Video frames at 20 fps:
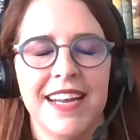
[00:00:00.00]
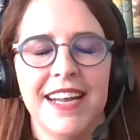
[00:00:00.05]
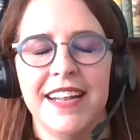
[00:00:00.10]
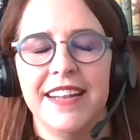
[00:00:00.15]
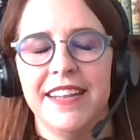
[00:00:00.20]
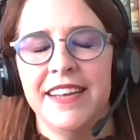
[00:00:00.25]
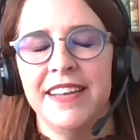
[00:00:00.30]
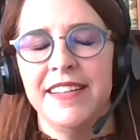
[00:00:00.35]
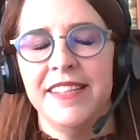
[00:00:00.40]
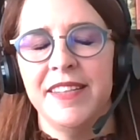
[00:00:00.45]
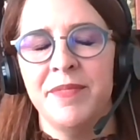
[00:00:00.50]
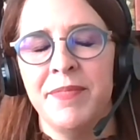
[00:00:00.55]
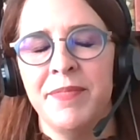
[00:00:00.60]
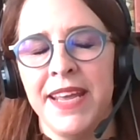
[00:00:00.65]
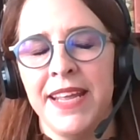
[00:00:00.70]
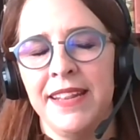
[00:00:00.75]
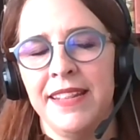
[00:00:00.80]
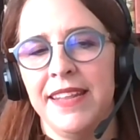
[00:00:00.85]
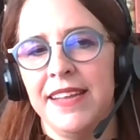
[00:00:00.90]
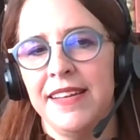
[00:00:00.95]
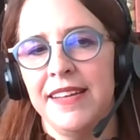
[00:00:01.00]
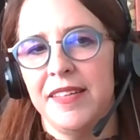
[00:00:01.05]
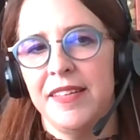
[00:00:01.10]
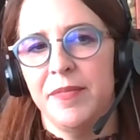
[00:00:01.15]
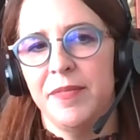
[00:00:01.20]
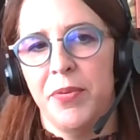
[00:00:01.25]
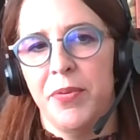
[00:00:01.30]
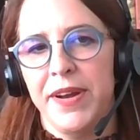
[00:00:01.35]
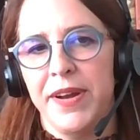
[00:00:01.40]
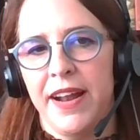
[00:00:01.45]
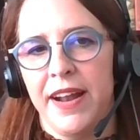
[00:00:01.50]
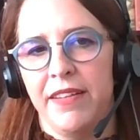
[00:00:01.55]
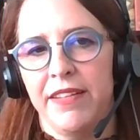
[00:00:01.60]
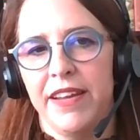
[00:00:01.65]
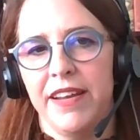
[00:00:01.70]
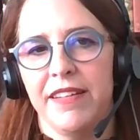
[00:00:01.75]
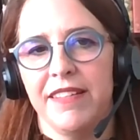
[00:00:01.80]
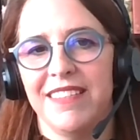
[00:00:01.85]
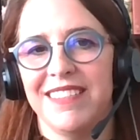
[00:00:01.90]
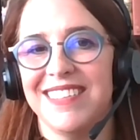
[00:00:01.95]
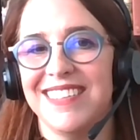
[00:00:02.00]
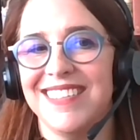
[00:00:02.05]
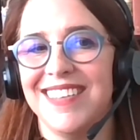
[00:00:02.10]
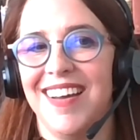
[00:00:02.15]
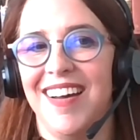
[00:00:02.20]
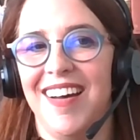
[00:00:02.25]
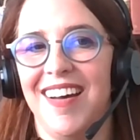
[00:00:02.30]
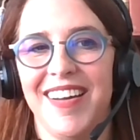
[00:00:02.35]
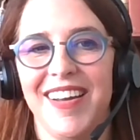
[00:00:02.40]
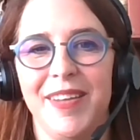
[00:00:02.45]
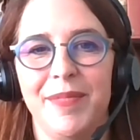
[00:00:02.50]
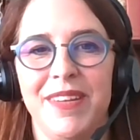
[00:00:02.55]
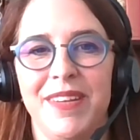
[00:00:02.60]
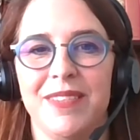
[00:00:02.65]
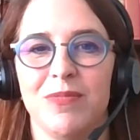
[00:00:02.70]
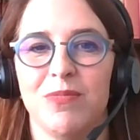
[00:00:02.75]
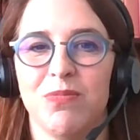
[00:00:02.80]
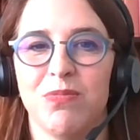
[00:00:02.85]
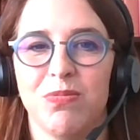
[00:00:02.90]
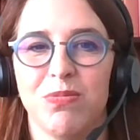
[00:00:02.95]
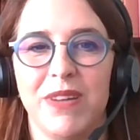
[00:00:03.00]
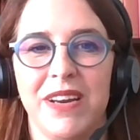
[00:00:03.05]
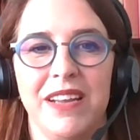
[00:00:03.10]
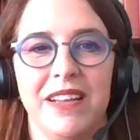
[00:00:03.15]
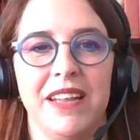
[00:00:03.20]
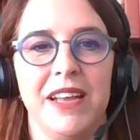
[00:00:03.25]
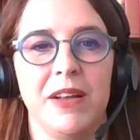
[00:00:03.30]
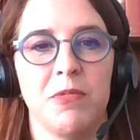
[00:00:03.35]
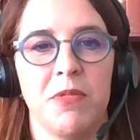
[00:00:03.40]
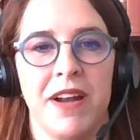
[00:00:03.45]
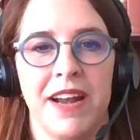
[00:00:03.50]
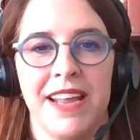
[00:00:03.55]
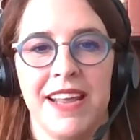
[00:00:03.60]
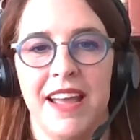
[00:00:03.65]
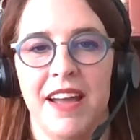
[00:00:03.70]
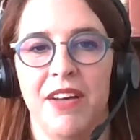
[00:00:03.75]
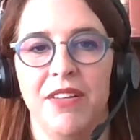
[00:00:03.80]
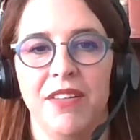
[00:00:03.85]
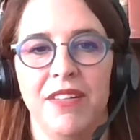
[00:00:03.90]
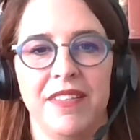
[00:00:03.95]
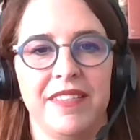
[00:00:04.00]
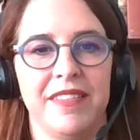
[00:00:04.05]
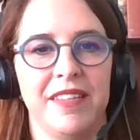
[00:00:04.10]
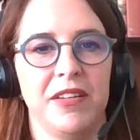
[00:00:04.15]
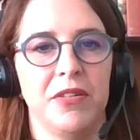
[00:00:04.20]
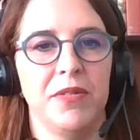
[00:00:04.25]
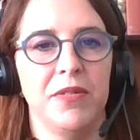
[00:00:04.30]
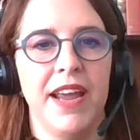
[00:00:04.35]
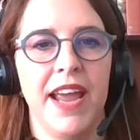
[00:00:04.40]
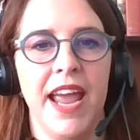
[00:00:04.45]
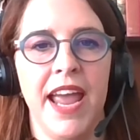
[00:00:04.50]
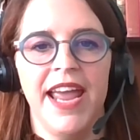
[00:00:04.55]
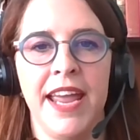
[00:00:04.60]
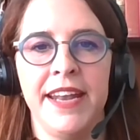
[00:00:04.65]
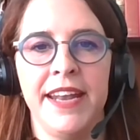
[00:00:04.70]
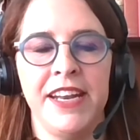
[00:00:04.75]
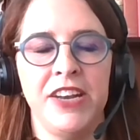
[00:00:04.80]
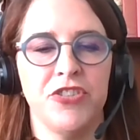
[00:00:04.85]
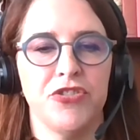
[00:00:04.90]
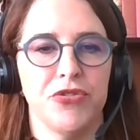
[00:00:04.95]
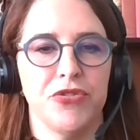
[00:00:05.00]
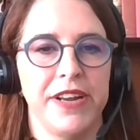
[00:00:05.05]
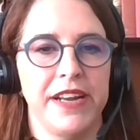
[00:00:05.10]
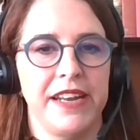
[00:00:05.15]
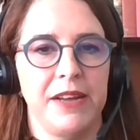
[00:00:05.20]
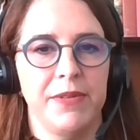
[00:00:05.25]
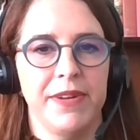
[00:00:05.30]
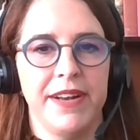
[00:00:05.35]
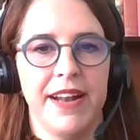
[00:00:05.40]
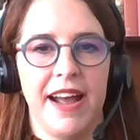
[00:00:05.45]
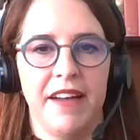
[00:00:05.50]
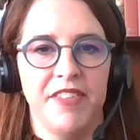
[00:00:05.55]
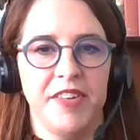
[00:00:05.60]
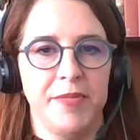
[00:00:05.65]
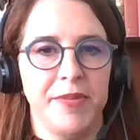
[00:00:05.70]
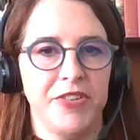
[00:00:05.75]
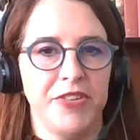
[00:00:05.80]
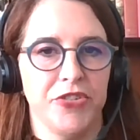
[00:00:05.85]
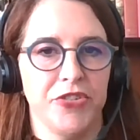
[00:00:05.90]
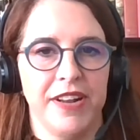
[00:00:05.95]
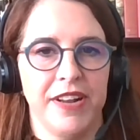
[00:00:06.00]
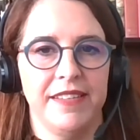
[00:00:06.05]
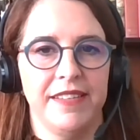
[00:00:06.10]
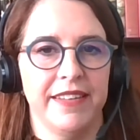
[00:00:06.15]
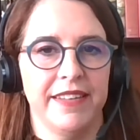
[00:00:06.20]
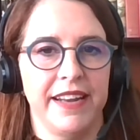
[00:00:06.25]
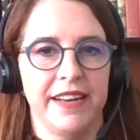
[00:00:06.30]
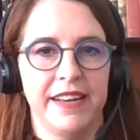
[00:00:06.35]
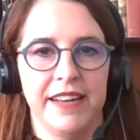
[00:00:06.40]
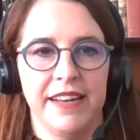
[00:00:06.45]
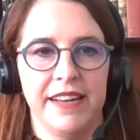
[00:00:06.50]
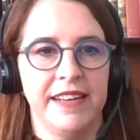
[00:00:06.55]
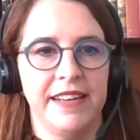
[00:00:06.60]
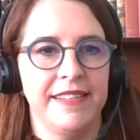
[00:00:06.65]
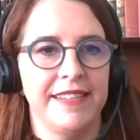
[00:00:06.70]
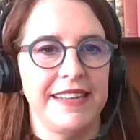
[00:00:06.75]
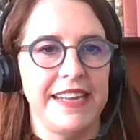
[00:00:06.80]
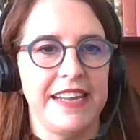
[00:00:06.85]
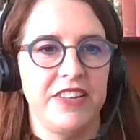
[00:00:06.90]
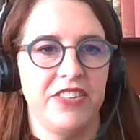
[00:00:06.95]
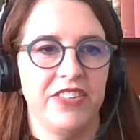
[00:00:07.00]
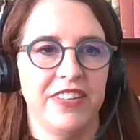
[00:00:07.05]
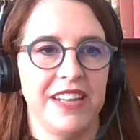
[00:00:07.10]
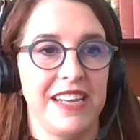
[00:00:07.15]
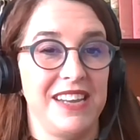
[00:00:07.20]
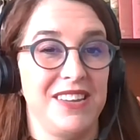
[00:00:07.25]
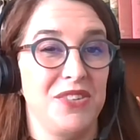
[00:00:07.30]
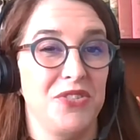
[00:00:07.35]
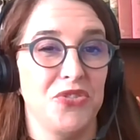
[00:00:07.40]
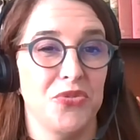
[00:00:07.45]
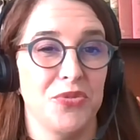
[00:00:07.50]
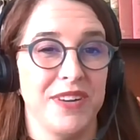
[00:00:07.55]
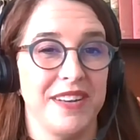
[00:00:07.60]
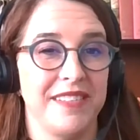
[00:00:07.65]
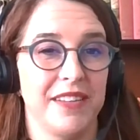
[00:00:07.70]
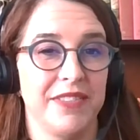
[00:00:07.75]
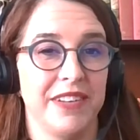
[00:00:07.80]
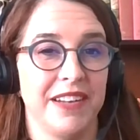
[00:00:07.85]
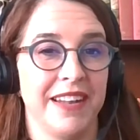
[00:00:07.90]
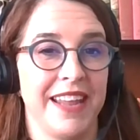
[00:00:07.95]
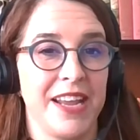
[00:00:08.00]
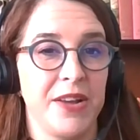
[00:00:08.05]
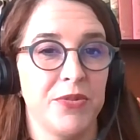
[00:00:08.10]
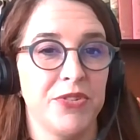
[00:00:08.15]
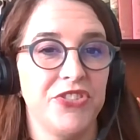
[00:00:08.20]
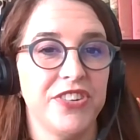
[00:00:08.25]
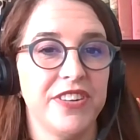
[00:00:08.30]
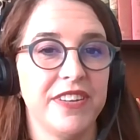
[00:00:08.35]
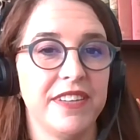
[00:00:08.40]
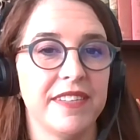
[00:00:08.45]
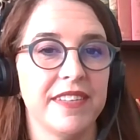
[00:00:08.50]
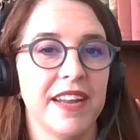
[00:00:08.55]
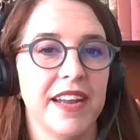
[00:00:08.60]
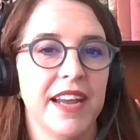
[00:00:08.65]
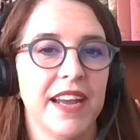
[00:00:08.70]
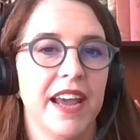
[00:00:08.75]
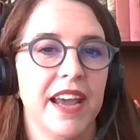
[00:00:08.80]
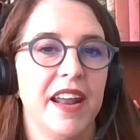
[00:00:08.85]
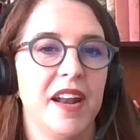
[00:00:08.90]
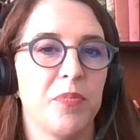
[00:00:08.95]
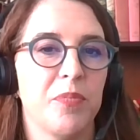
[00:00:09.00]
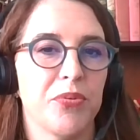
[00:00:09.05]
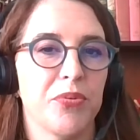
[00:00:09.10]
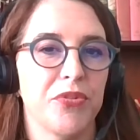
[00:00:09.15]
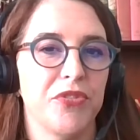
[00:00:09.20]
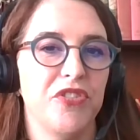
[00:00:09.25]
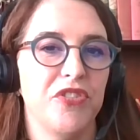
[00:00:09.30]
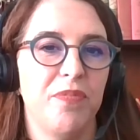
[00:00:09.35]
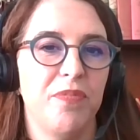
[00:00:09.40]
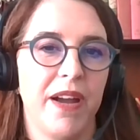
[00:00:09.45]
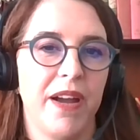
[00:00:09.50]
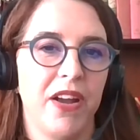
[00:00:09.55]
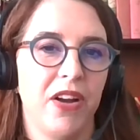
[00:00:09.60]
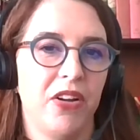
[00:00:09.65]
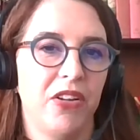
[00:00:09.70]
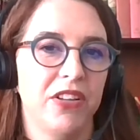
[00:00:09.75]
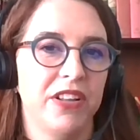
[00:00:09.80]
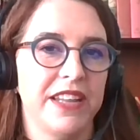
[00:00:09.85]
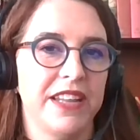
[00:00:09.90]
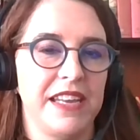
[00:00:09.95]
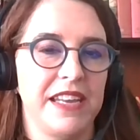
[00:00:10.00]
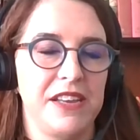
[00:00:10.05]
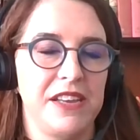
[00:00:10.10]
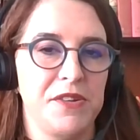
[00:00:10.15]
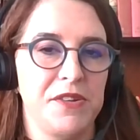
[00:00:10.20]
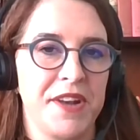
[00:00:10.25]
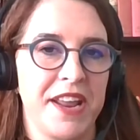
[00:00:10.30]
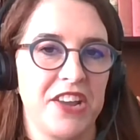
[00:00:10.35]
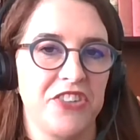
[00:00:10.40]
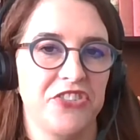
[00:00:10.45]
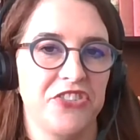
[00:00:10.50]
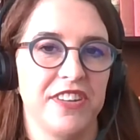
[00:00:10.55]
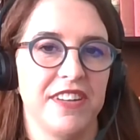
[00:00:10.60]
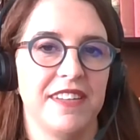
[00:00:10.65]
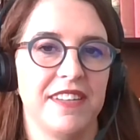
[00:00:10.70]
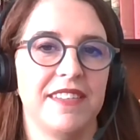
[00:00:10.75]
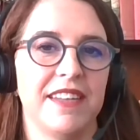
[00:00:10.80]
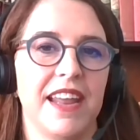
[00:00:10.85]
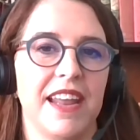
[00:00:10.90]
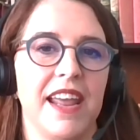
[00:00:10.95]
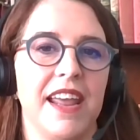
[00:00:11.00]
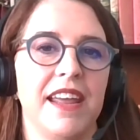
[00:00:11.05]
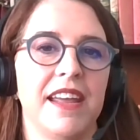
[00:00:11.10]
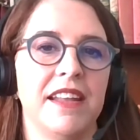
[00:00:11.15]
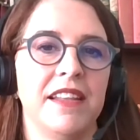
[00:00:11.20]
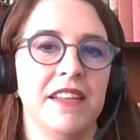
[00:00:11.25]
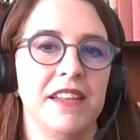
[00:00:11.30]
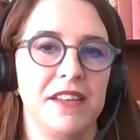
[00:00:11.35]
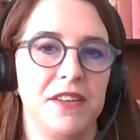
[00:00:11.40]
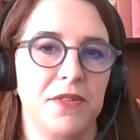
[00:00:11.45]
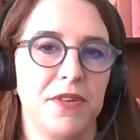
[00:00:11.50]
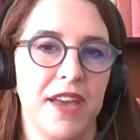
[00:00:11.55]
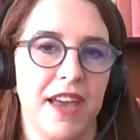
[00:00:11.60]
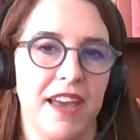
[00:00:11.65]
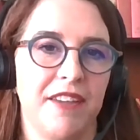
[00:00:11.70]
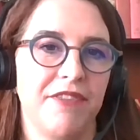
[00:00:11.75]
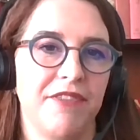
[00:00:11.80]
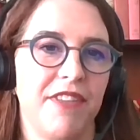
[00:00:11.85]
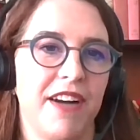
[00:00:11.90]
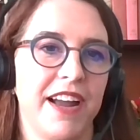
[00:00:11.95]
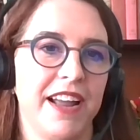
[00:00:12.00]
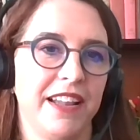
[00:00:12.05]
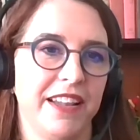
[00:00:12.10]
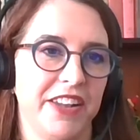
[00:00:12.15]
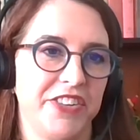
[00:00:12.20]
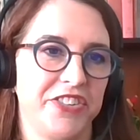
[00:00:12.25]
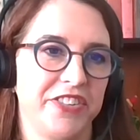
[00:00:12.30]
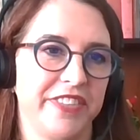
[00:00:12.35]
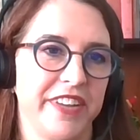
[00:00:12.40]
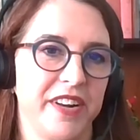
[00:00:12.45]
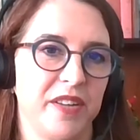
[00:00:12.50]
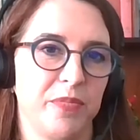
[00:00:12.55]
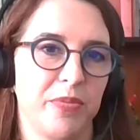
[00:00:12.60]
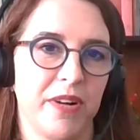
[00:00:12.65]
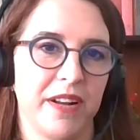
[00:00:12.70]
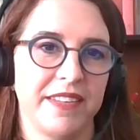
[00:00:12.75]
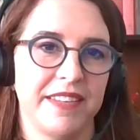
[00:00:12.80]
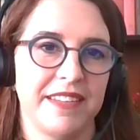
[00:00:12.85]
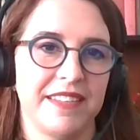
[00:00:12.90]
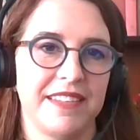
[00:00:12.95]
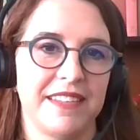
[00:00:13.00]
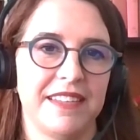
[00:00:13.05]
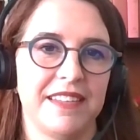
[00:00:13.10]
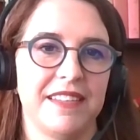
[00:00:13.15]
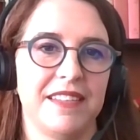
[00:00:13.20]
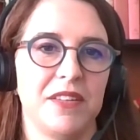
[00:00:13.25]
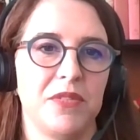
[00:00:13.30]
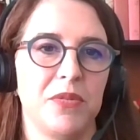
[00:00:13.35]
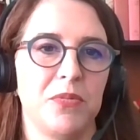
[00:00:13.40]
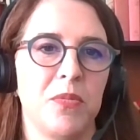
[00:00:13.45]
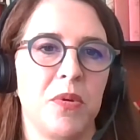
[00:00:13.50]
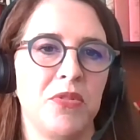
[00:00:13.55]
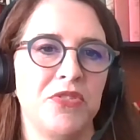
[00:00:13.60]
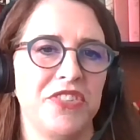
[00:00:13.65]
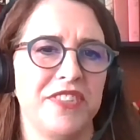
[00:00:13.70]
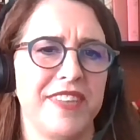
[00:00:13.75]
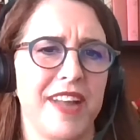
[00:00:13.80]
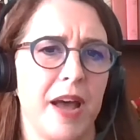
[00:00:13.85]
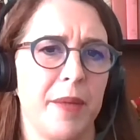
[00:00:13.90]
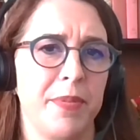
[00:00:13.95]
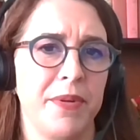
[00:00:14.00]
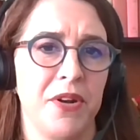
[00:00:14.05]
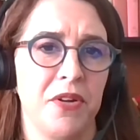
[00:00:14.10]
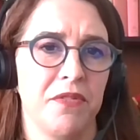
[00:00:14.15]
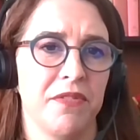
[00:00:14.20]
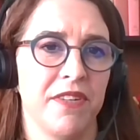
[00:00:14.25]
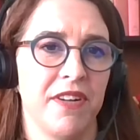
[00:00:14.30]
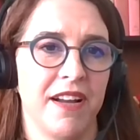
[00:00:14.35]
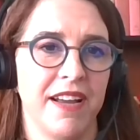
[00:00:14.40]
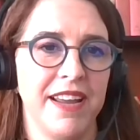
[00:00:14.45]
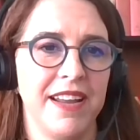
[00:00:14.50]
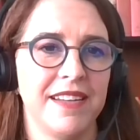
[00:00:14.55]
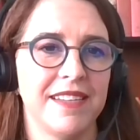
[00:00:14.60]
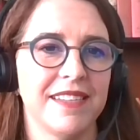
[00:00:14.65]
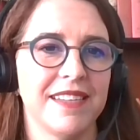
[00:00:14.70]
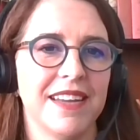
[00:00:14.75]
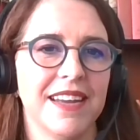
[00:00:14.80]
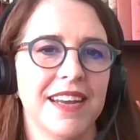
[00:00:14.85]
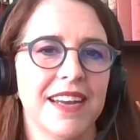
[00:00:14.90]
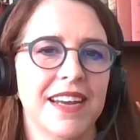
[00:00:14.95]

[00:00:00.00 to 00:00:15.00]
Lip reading: The main thing to point out here is that time is really running out. So any treaty would have to be translated into each of the EU 27 languages and approved by all of the EU nations and the UK via legislative processes. So it won't just happen overnight.